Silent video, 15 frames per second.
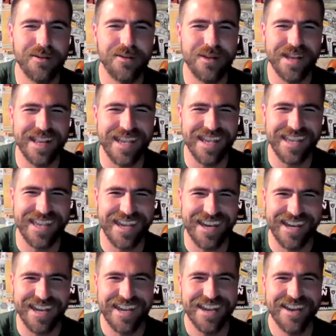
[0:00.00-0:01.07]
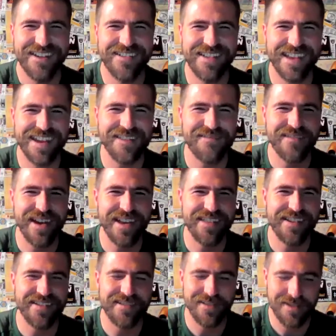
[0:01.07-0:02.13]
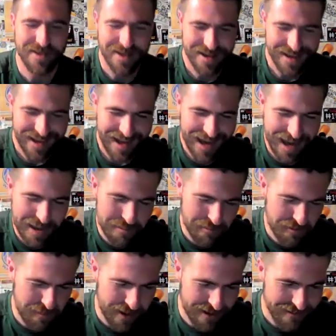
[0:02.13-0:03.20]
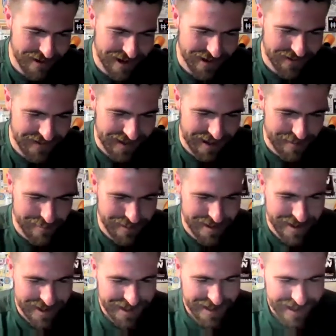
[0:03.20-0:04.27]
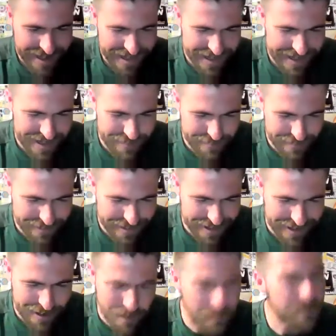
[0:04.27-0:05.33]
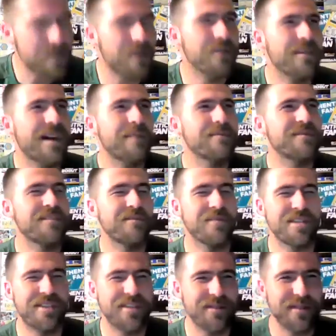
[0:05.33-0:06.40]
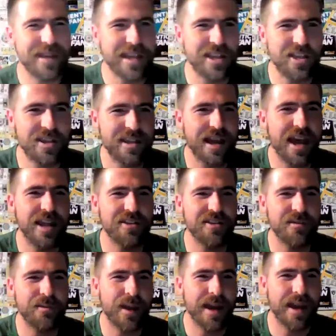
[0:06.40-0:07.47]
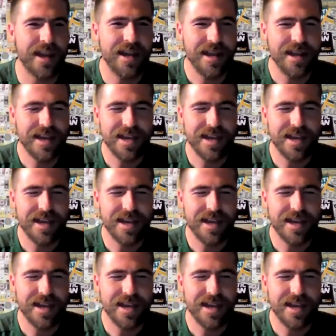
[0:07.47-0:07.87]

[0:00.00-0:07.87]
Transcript: when he got fouled there. So I respect Crowder's game, but he definitely. Oh no, that was the one too. He gets touched by